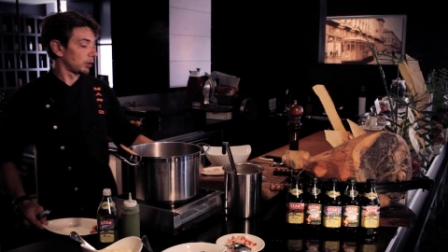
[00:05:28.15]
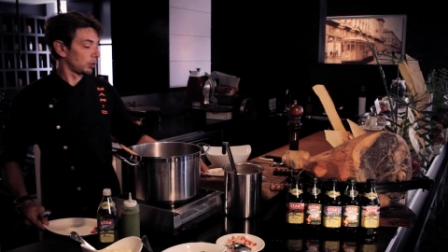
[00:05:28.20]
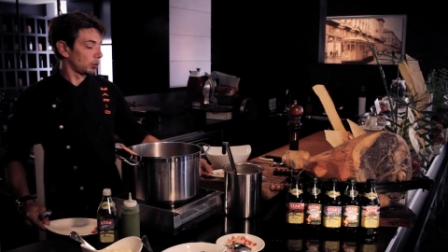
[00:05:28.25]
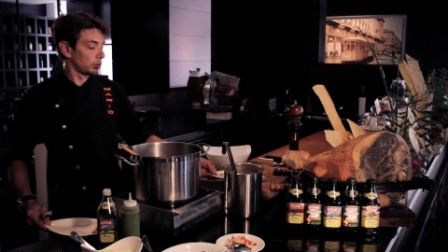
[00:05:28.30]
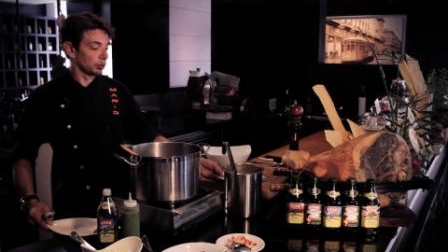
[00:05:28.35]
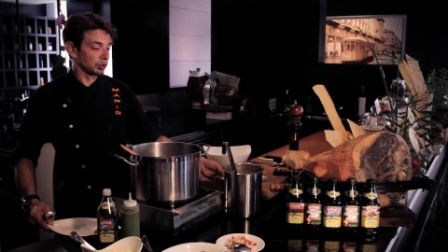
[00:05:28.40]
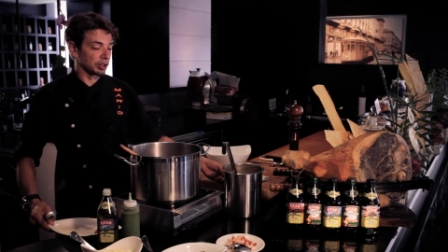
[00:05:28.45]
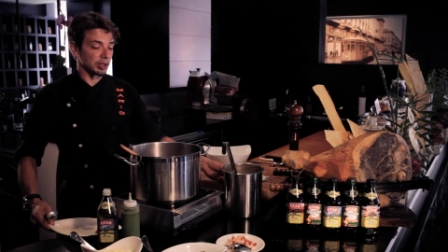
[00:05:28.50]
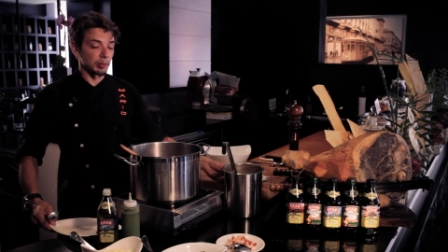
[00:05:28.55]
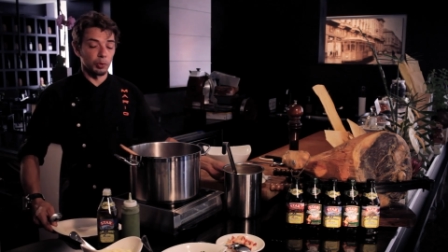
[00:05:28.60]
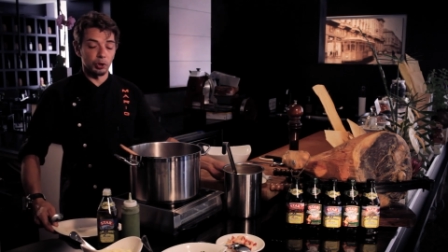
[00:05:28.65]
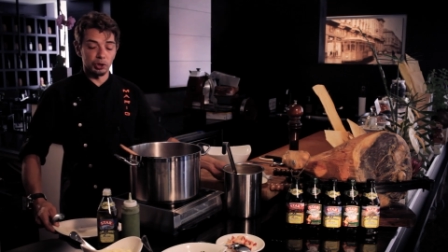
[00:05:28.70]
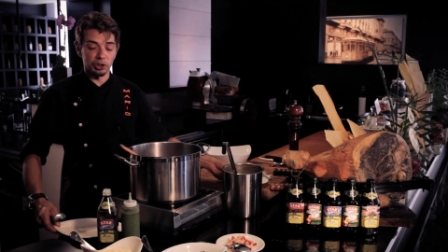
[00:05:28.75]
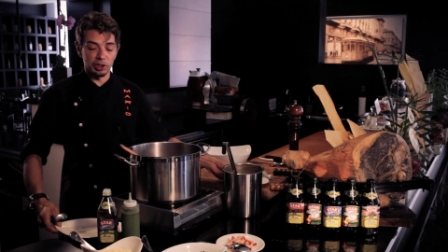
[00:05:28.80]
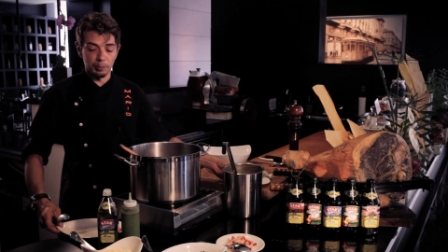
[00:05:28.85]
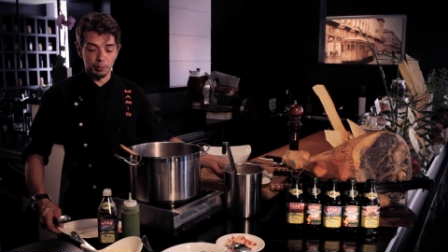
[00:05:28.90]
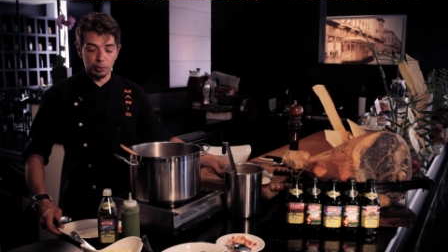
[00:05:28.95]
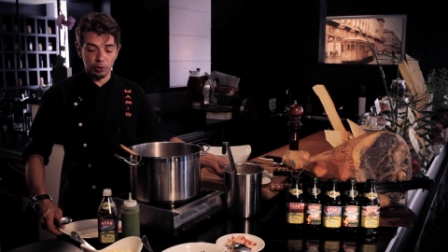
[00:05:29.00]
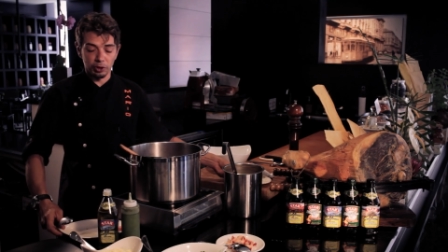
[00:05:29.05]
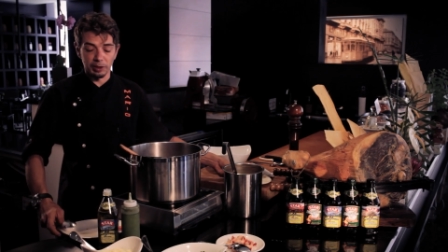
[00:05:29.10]
was the most
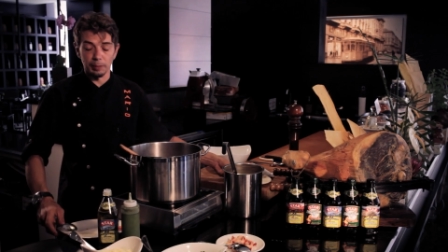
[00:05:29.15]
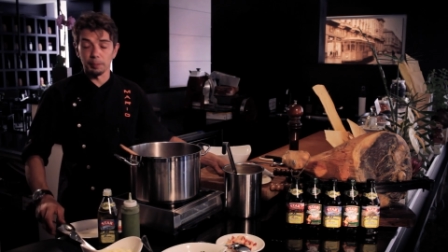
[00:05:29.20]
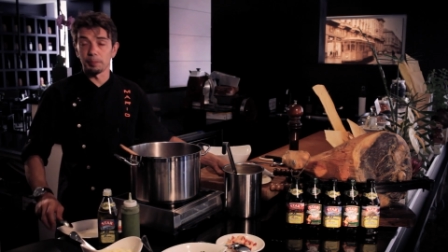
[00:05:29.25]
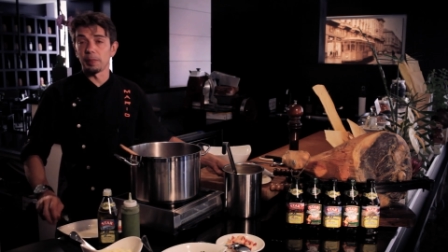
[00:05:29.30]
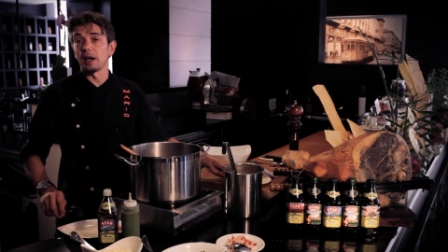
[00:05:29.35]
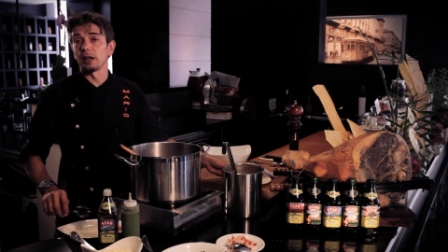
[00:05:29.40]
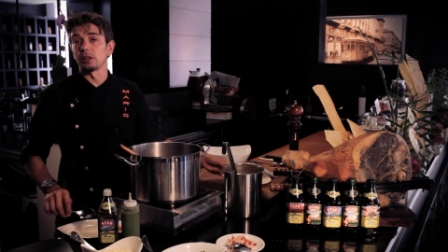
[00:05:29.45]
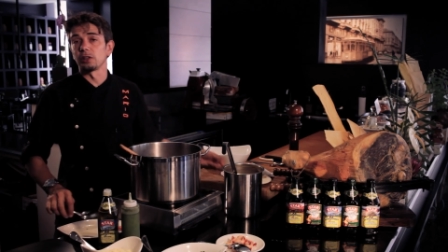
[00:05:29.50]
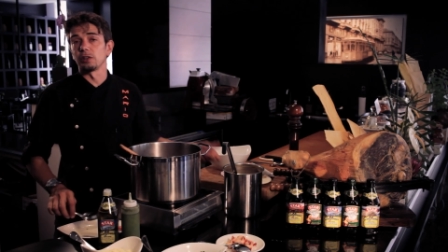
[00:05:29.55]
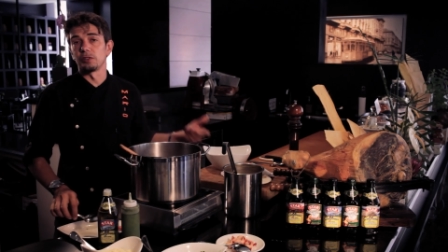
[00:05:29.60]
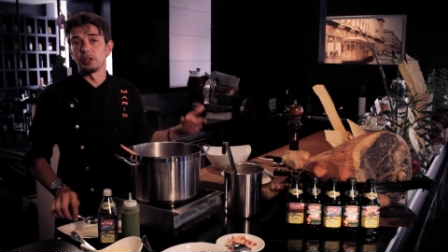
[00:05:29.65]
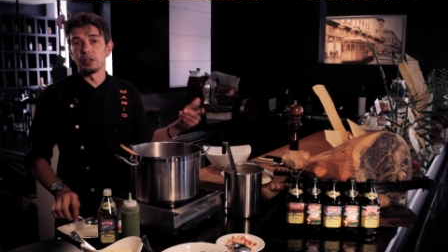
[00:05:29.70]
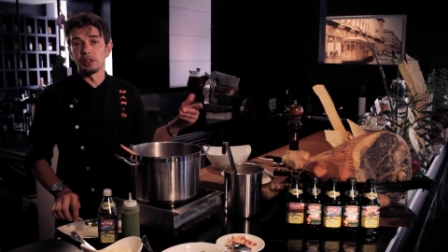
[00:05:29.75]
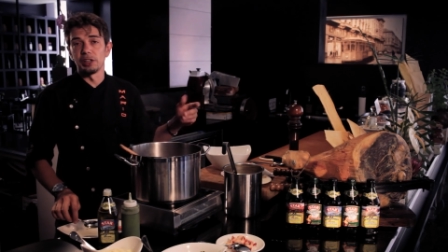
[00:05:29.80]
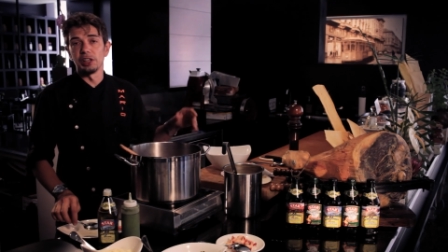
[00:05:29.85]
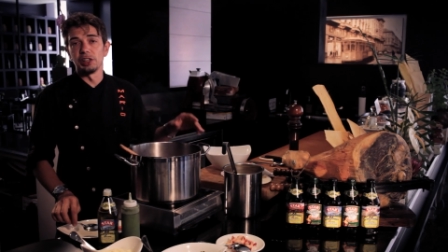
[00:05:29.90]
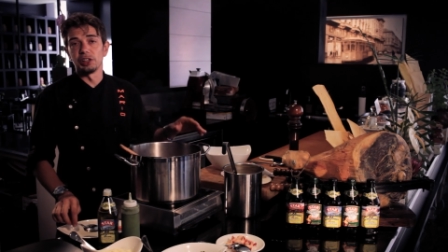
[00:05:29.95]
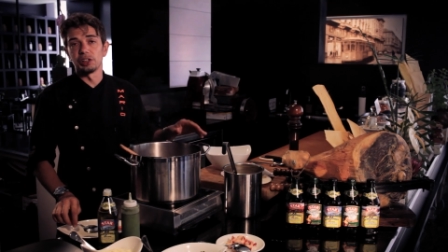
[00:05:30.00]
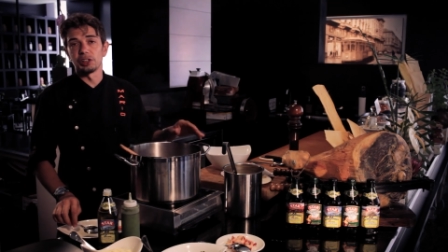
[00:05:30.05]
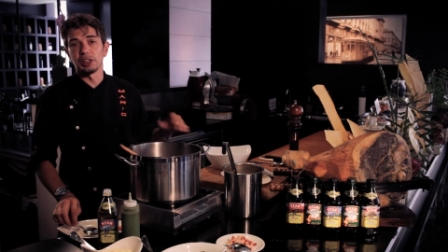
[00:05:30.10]
important part of the
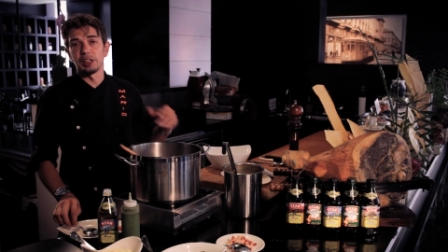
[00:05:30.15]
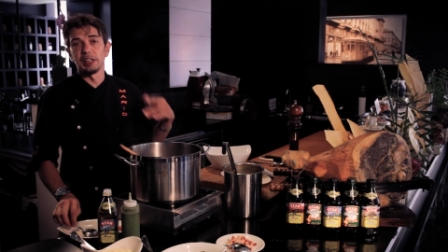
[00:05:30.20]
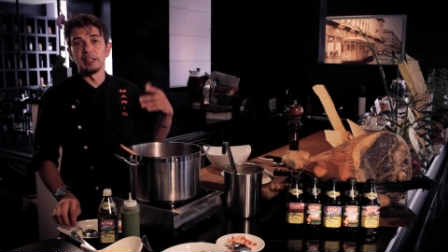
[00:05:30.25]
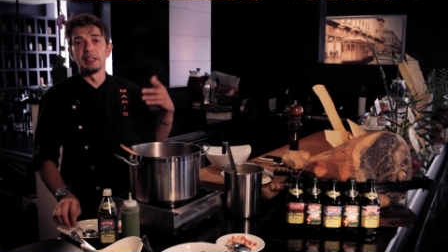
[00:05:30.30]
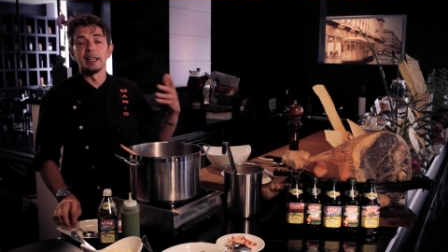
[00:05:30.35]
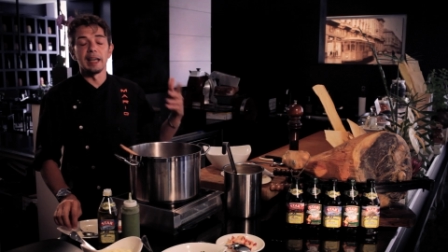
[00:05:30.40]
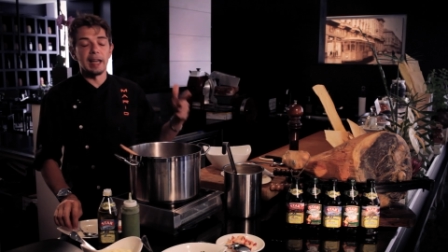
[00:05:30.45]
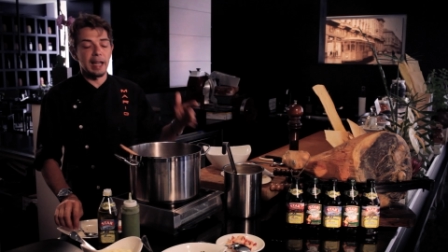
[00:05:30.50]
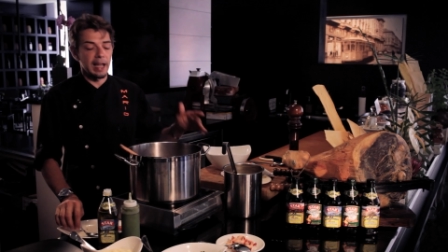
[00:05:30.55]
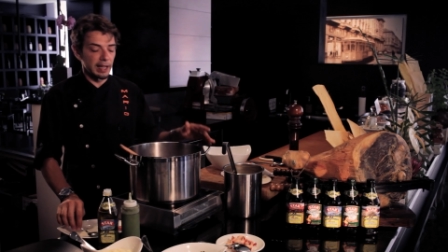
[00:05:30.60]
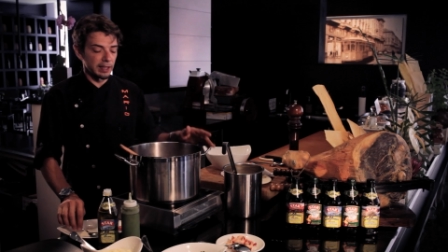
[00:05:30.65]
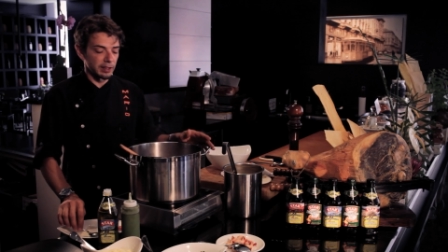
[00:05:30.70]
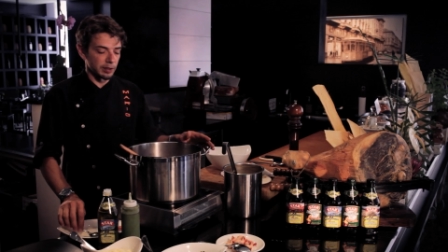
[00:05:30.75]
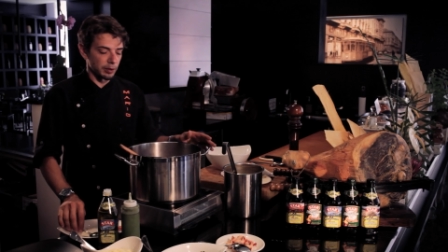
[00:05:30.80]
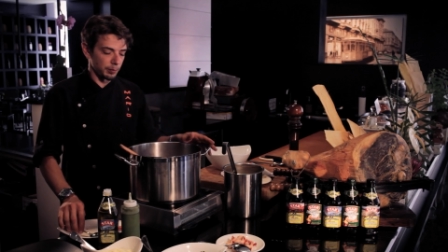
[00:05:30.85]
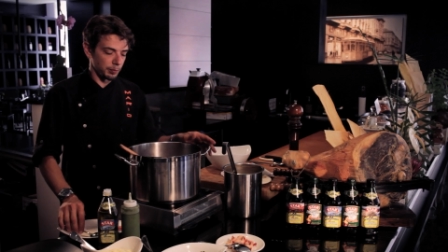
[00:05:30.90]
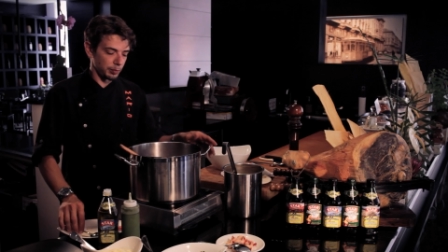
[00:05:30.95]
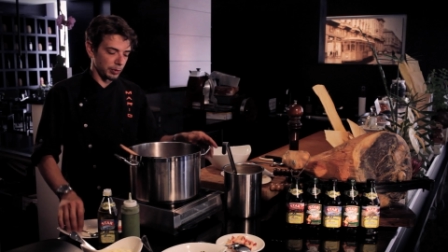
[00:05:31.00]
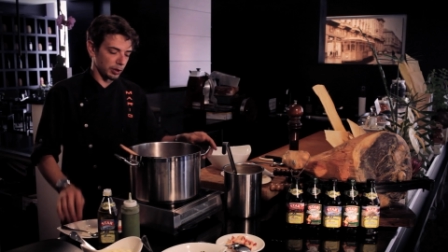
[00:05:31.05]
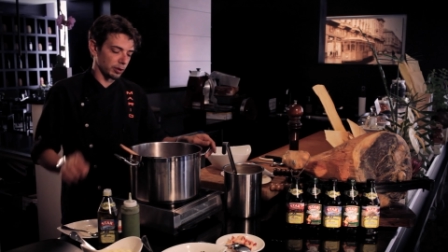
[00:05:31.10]
dish, in the end,
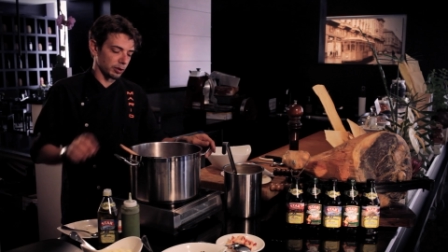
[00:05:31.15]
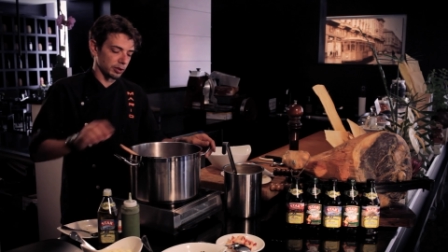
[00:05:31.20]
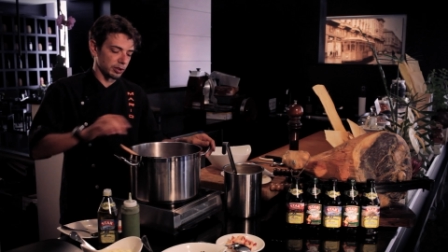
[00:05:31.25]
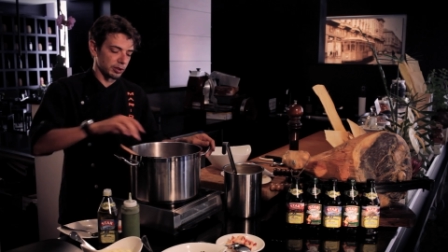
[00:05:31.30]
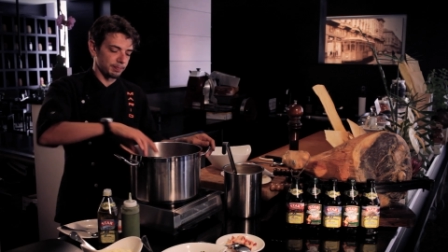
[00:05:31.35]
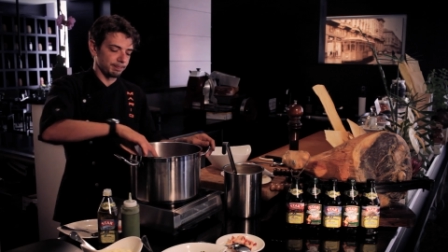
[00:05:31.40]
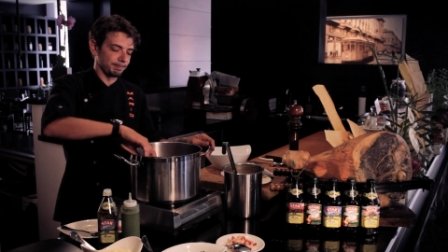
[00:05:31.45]
because